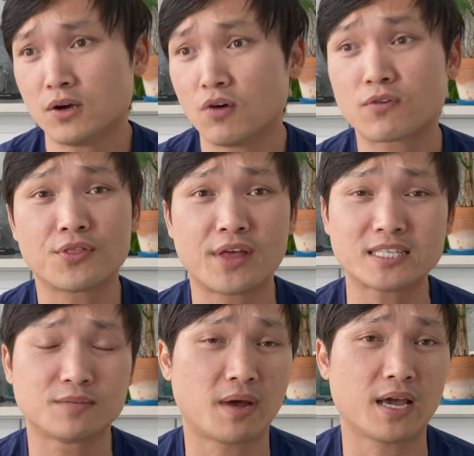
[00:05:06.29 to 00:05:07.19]
Overall,
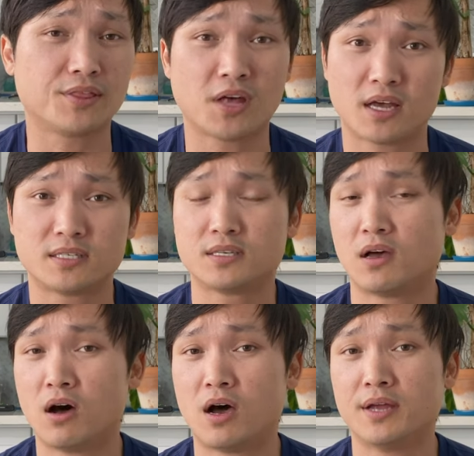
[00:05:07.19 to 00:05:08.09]
that's my thoughts
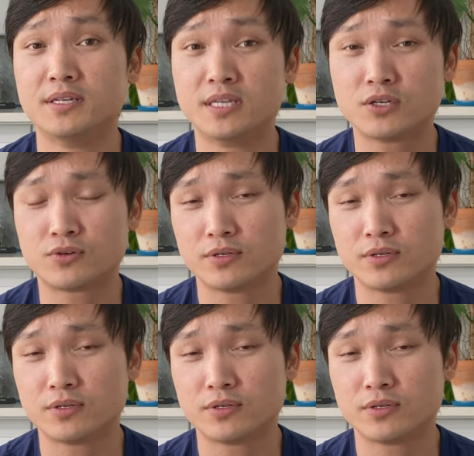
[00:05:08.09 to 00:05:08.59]
on you